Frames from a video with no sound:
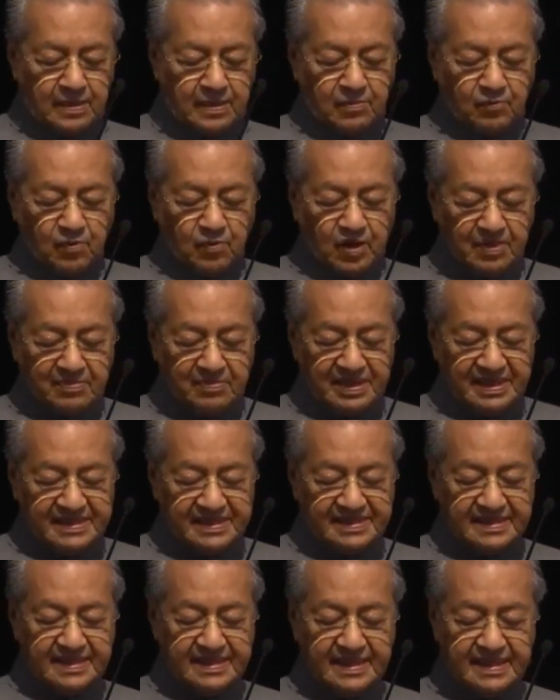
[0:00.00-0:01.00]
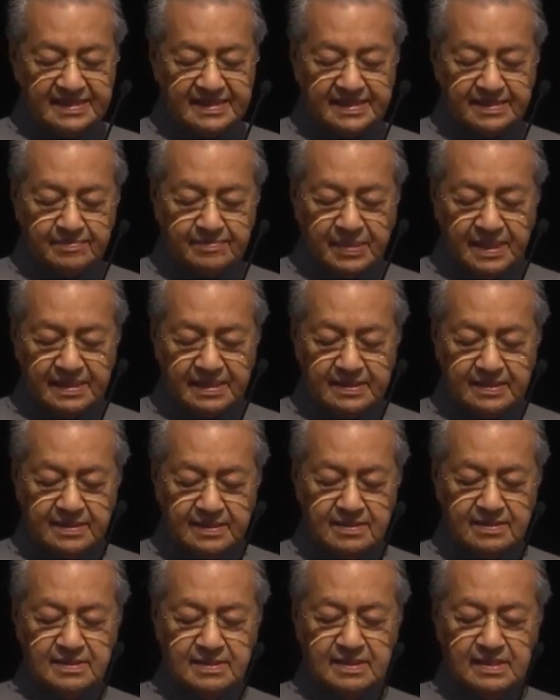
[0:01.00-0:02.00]
While Malaysia has
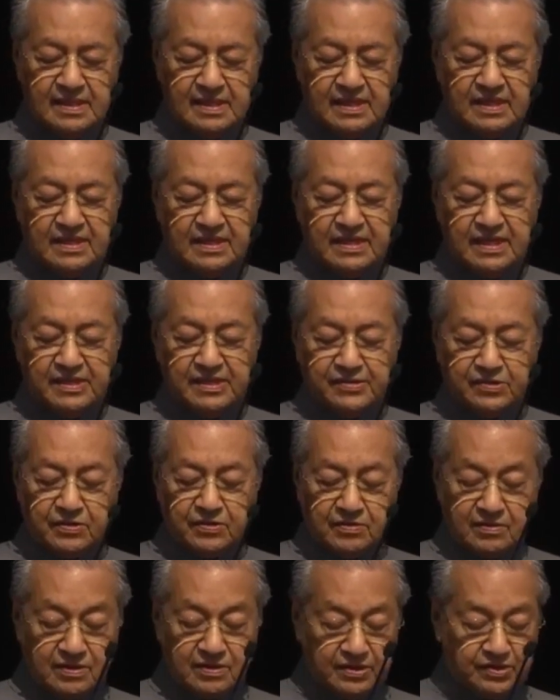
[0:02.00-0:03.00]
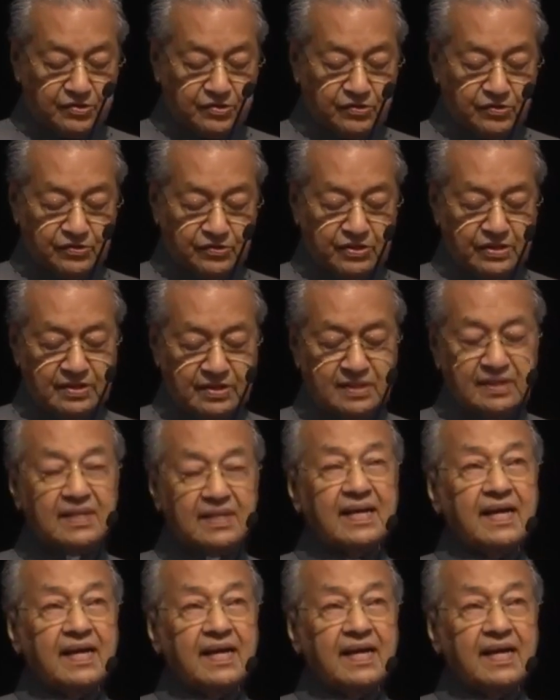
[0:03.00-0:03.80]
abundant natural resources